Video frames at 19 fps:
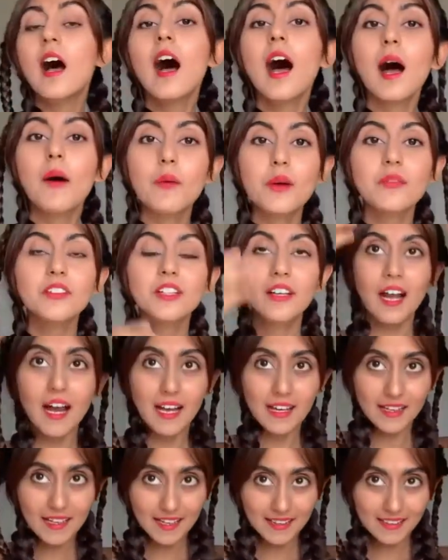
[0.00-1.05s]
However,
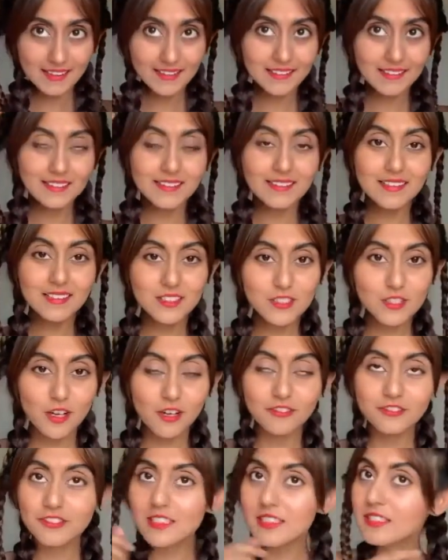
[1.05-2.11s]
I like a little
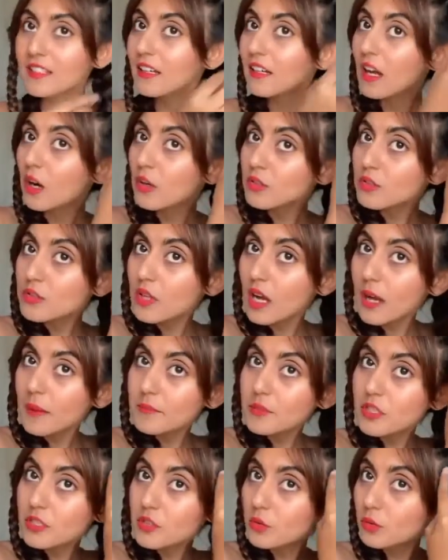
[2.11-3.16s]
softness around, so I'm
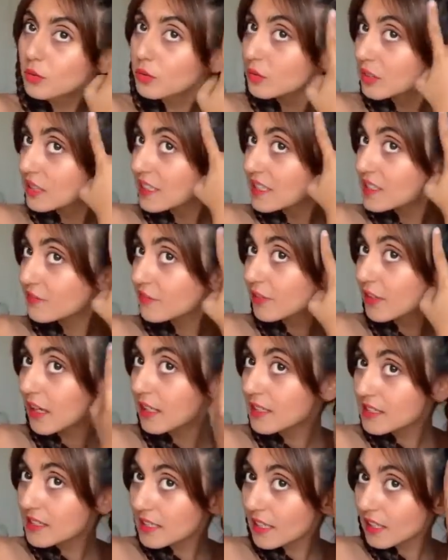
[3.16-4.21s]
just going to these
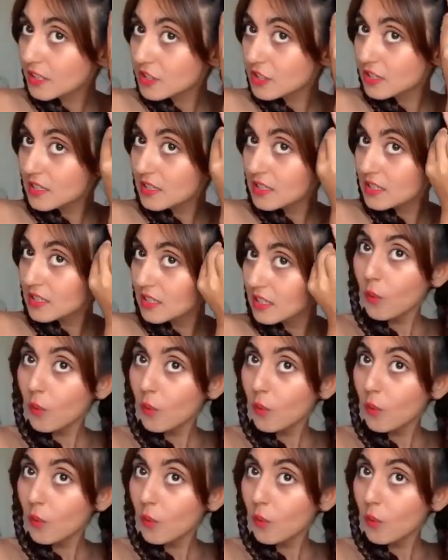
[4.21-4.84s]
front sections,